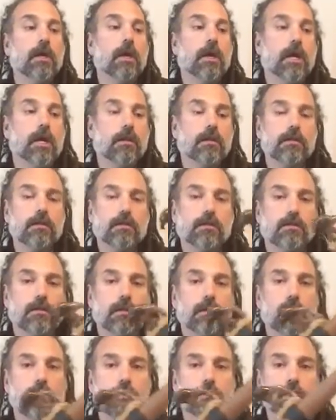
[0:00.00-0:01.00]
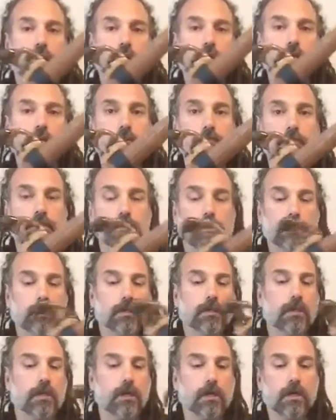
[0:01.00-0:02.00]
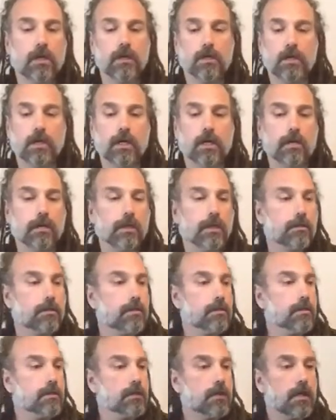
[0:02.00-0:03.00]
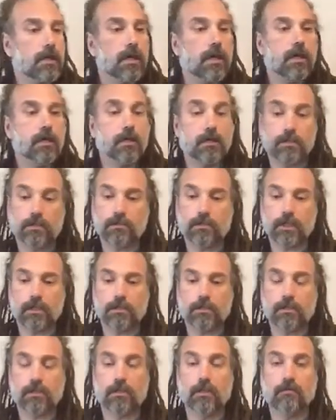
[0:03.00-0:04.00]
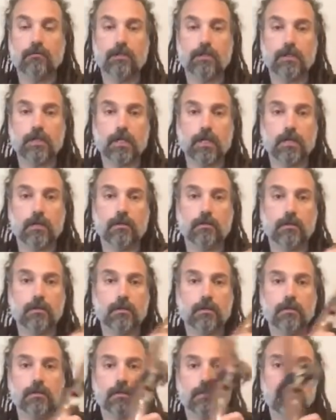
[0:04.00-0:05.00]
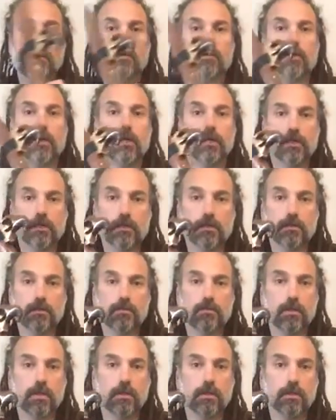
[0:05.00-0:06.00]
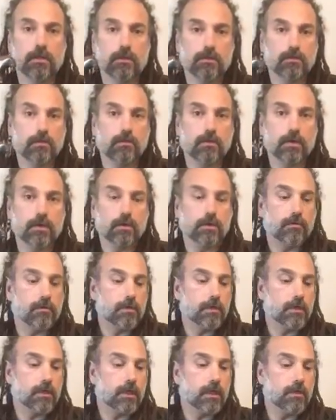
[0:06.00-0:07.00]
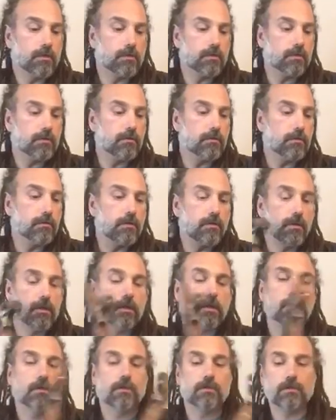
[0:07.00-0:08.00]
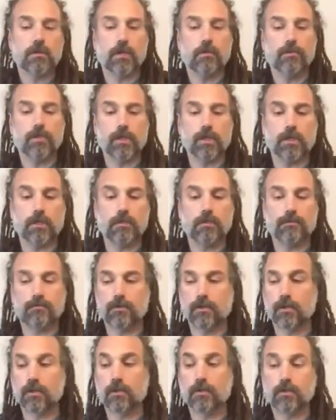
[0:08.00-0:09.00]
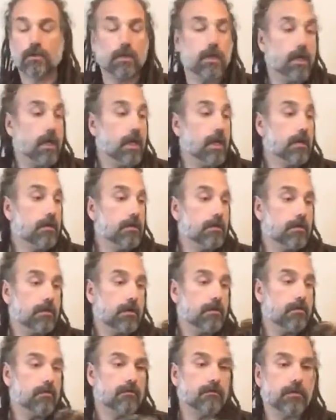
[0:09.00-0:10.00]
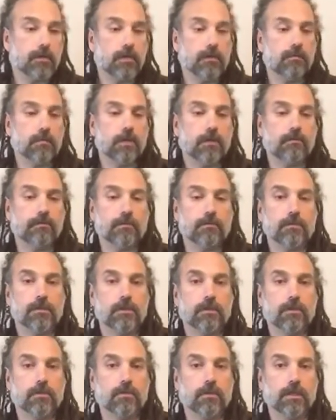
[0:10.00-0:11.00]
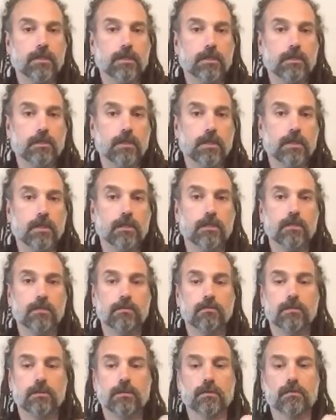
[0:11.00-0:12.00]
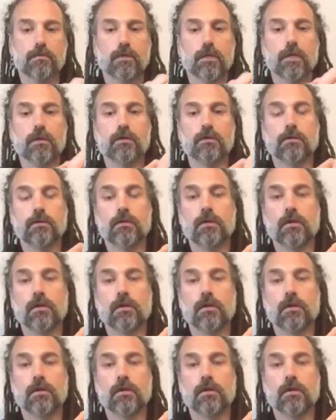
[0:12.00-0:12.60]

And this is a low D. I like the design. I especially love the sound. The sound quality of this walnut is really, really nice too. So I'll play this for you. And I won't forget we have some turquoise inlay in this one as well.